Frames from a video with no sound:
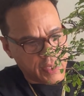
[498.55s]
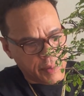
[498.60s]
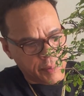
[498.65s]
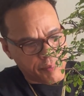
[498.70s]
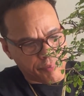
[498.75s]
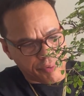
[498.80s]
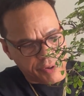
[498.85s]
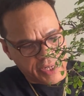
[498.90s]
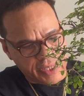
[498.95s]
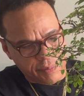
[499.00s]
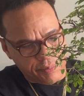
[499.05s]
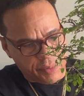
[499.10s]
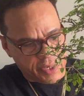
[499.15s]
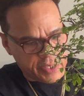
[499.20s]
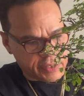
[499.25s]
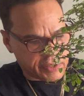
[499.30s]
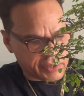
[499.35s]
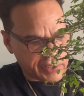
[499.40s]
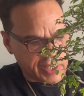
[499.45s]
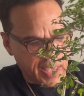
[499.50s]
Pretty
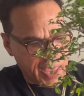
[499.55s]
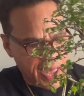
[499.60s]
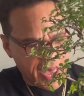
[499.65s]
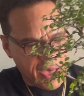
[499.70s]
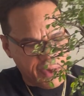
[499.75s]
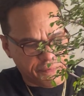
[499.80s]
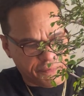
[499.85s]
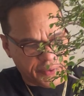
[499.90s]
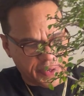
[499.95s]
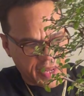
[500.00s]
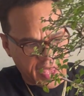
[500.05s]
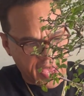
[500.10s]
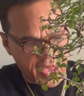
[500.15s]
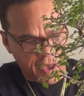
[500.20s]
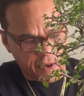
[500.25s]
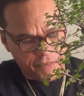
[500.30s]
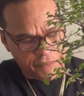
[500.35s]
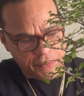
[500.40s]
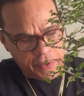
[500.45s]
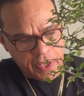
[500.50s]
much half and
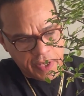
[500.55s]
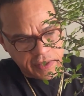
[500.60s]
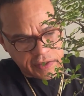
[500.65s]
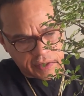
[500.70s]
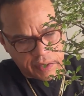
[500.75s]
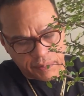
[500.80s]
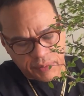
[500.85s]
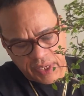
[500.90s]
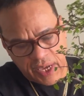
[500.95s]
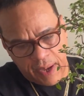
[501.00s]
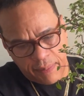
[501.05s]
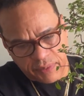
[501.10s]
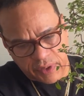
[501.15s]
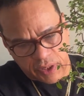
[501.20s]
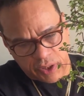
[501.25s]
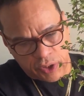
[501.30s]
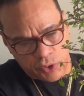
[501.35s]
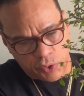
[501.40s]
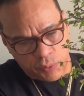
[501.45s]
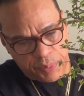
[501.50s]
half, sometimes a
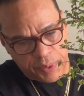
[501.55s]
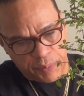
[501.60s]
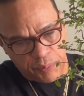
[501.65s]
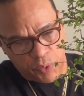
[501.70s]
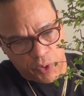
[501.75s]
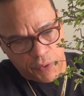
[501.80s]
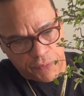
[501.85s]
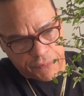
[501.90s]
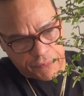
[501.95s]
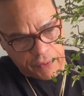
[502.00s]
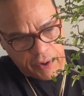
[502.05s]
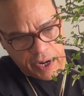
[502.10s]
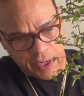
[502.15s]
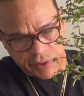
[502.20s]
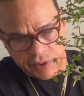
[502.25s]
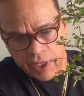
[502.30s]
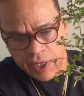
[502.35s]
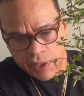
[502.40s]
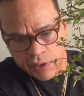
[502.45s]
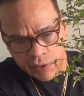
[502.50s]
little bit more fresh.
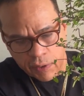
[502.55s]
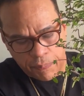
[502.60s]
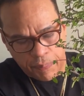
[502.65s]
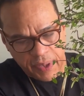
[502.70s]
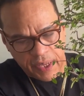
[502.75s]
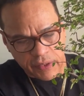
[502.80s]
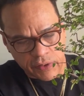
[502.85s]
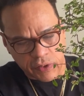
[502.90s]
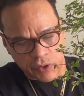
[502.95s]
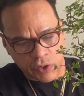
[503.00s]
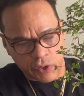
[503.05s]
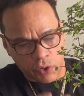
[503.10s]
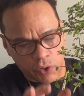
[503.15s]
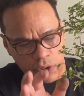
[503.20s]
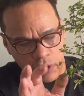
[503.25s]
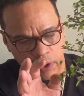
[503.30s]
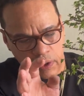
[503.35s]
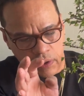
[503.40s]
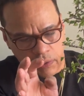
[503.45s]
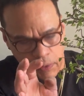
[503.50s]
Depending
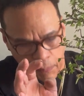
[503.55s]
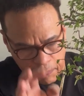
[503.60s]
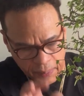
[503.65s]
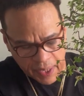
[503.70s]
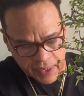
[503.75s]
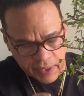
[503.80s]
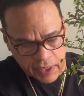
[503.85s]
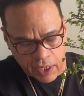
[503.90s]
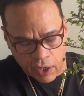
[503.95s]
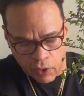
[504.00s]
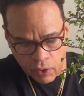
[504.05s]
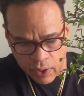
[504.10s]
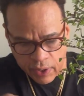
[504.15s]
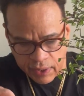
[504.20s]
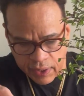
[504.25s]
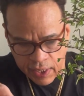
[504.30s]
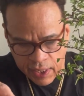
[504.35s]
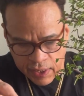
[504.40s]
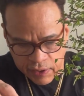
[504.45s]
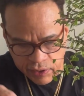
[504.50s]
on
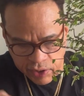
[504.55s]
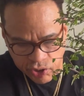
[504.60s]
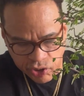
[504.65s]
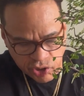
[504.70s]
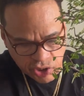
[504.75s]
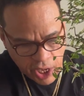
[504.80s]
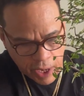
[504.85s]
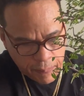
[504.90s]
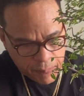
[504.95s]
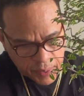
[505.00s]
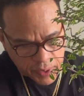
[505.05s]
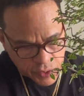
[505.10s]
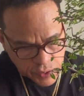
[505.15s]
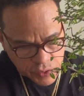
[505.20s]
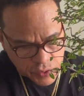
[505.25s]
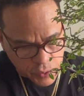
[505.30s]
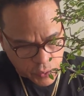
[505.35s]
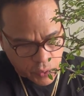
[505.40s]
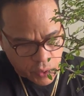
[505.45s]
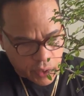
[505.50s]
the shape of the
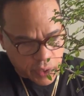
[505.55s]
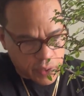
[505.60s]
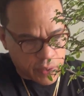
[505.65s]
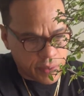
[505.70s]
soil.